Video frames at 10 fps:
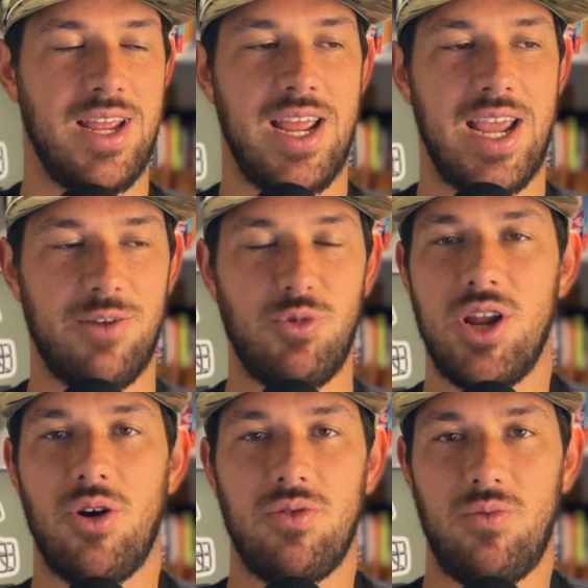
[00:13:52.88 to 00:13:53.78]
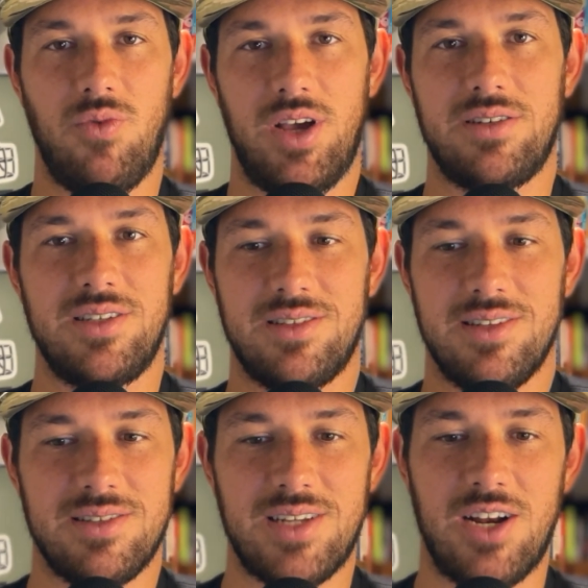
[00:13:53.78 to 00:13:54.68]
And we know, at least in
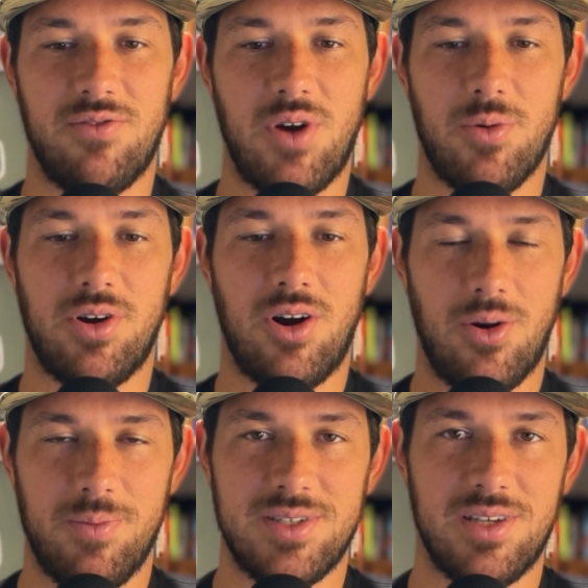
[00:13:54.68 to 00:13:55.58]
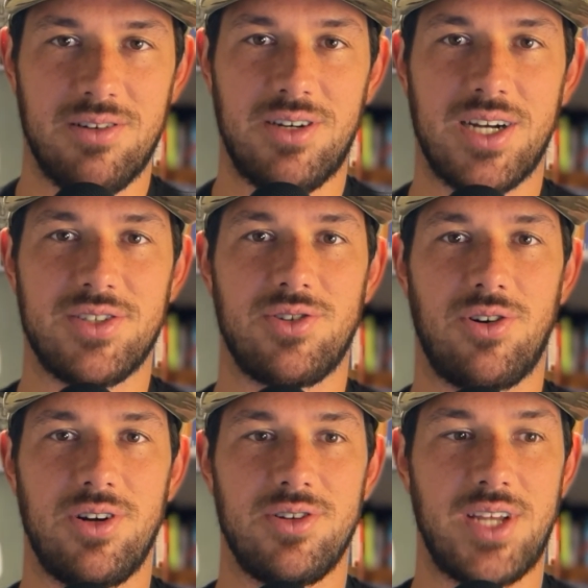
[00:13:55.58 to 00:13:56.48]
the state of where we are, missing a lot of
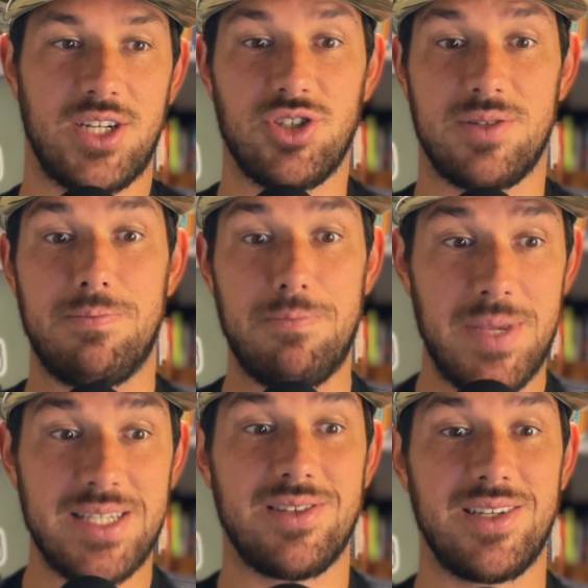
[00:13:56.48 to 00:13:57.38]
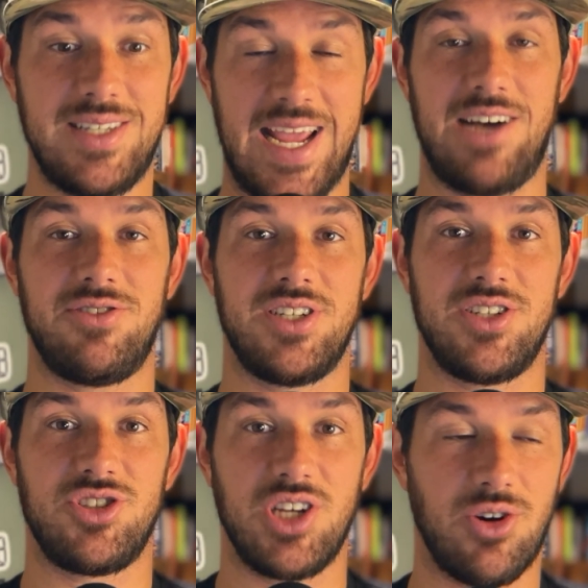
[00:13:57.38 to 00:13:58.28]
starters and just missing talent
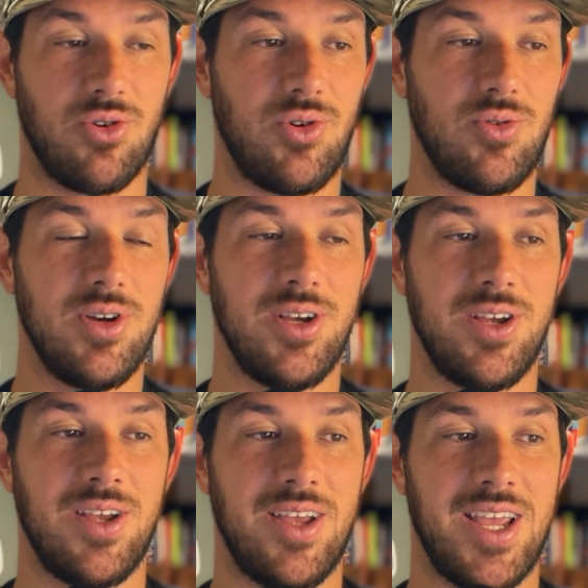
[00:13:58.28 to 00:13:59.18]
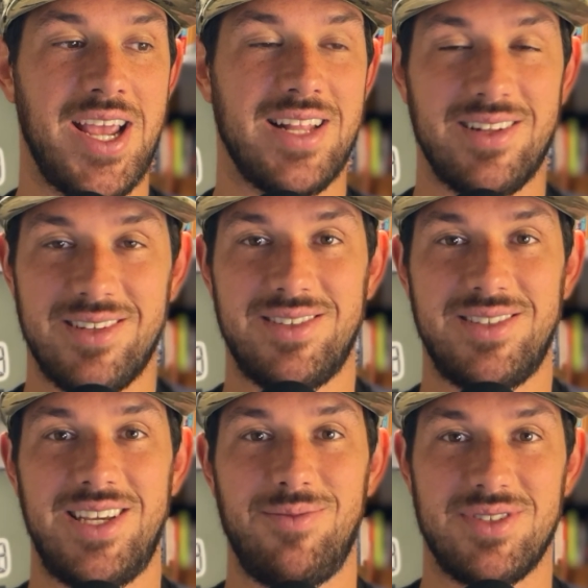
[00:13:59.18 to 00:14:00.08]
in general, that this
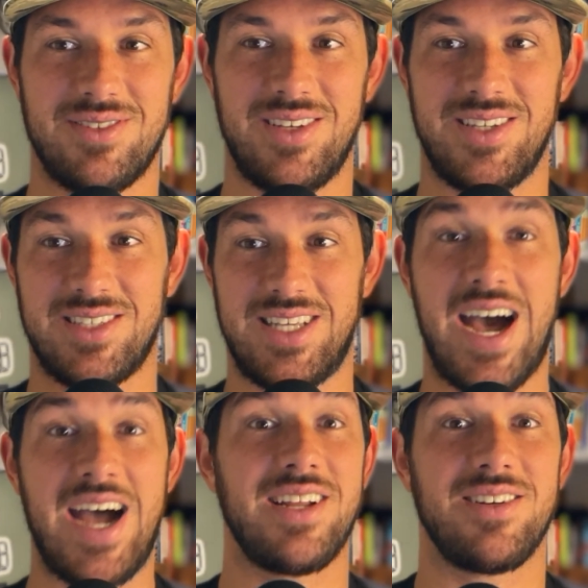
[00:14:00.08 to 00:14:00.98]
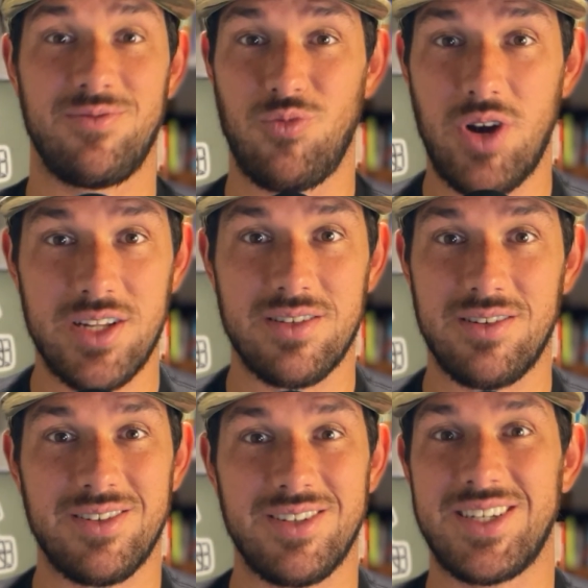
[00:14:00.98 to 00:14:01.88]
team has got to
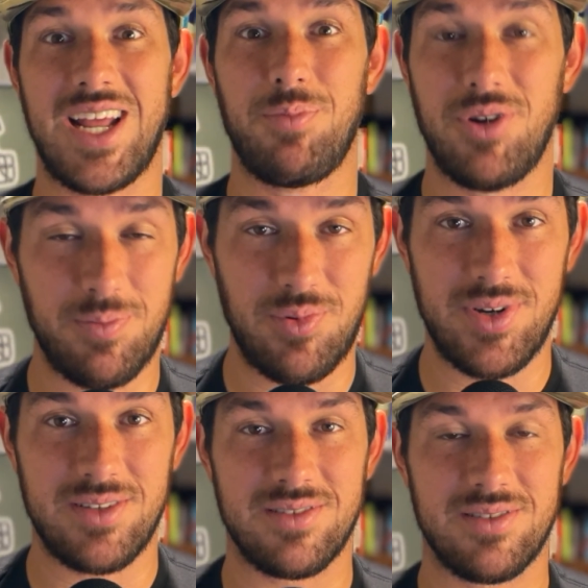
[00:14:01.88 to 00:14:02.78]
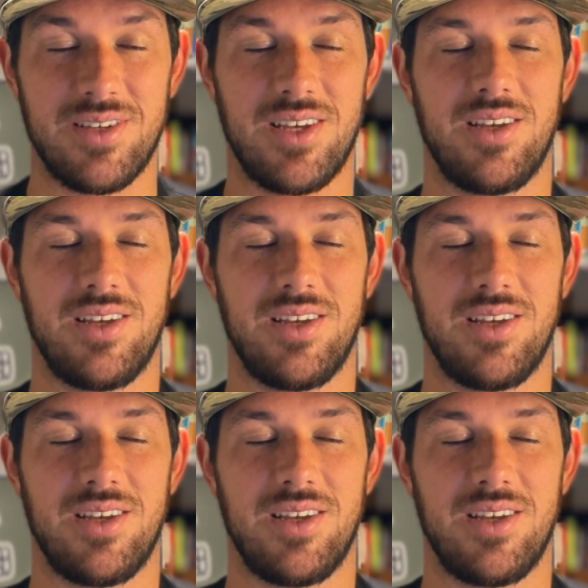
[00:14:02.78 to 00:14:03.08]
win, got to put up points.